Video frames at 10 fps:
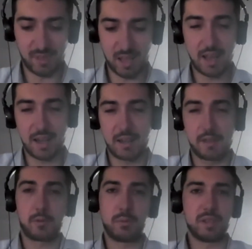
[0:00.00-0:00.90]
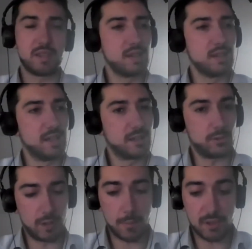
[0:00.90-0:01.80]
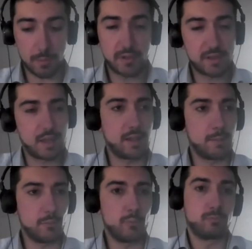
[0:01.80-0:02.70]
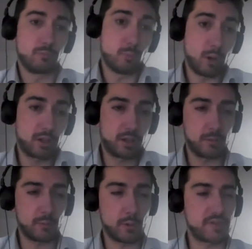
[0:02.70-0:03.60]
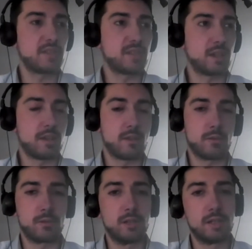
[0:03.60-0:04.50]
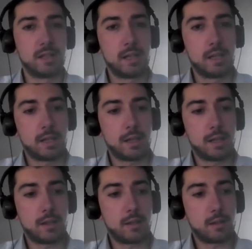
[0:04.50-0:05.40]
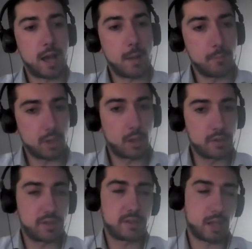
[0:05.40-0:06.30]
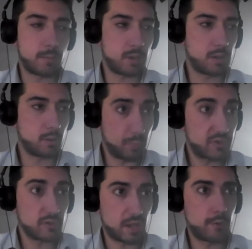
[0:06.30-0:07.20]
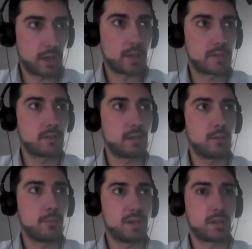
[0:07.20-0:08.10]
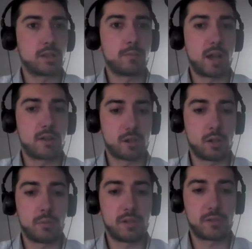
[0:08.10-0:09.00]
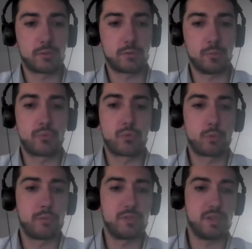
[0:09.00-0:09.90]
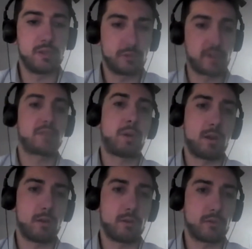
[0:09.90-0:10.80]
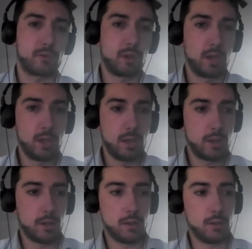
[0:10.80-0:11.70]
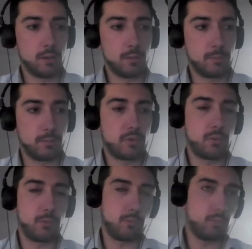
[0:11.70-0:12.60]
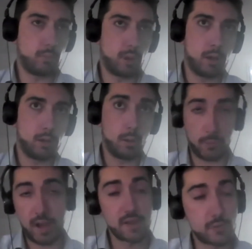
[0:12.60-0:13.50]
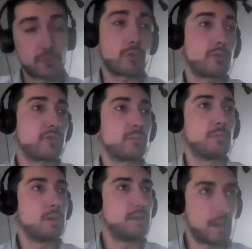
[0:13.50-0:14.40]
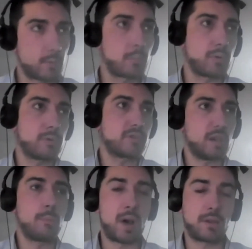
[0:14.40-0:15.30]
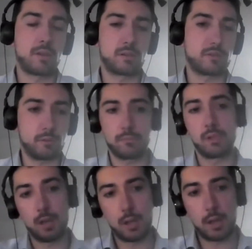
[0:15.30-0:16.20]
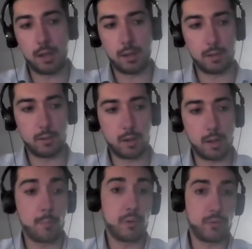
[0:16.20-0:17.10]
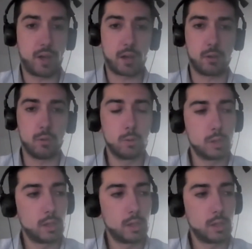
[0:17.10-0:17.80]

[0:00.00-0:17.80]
Hi everybody. So I'm Thomas. I'm working for SysDig either. I'm ecosystem and open source advocate, and basically my job is to improve the user experience of end users, developers, and partners about Falco.